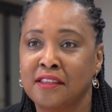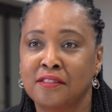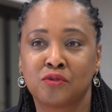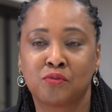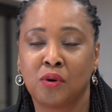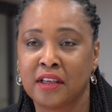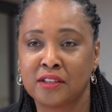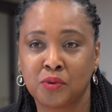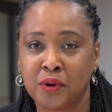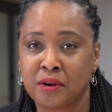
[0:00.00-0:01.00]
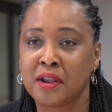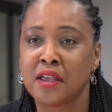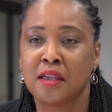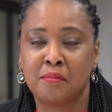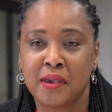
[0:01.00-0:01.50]
and this role at Twitter
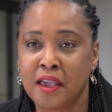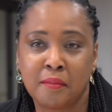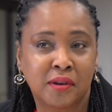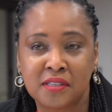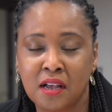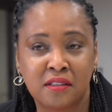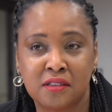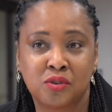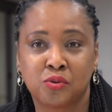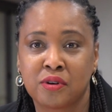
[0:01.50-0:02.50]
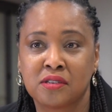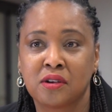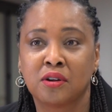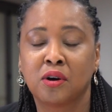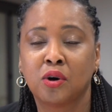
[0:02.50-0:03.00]
and being able to tell these stories
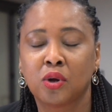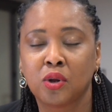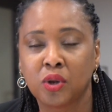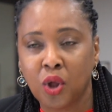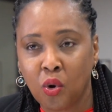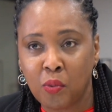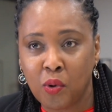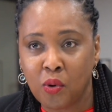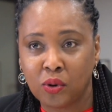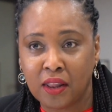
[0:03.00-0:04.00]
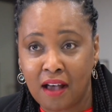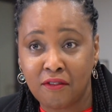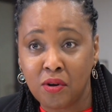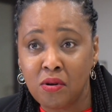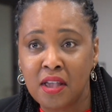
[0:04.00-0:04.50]
on a global
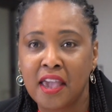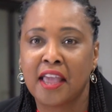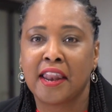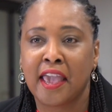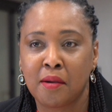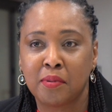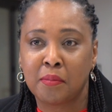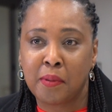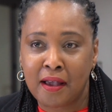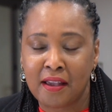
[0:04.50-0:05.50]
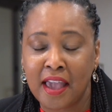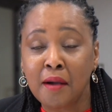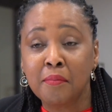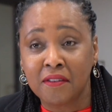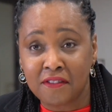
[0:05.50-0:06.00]
level and
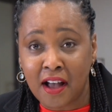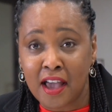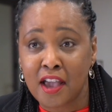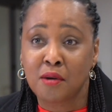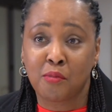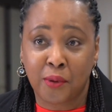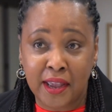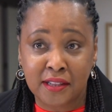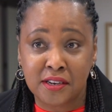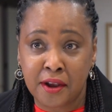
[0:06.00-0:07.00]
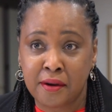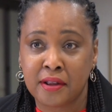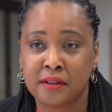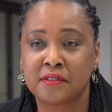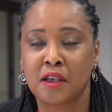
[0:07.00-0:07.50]
amplify brand
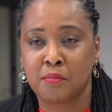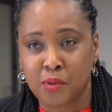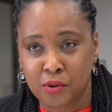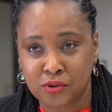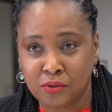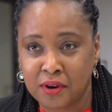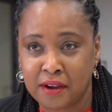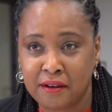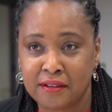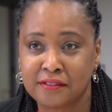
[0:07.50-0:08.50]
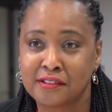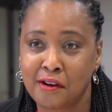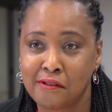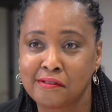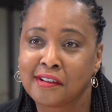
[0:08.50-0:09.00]
narratives and personal narratives.
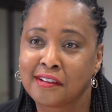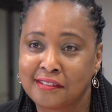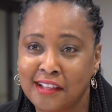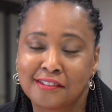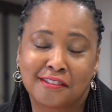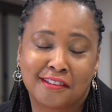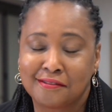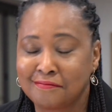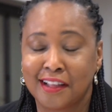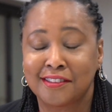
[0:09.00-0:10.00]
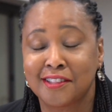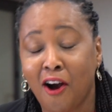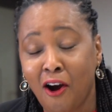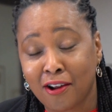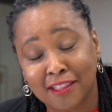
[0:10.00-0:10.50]
So that's the
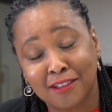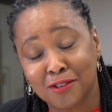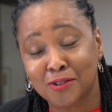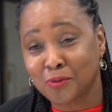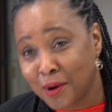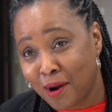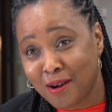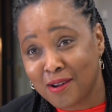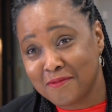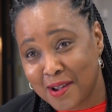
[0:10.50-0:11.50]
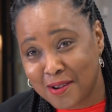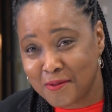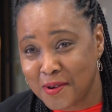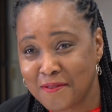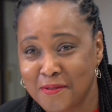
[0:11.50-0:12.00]
arc, that's the story arc of my
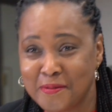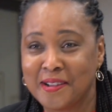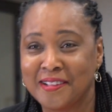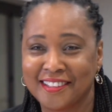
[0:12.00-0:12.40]
career, if you will.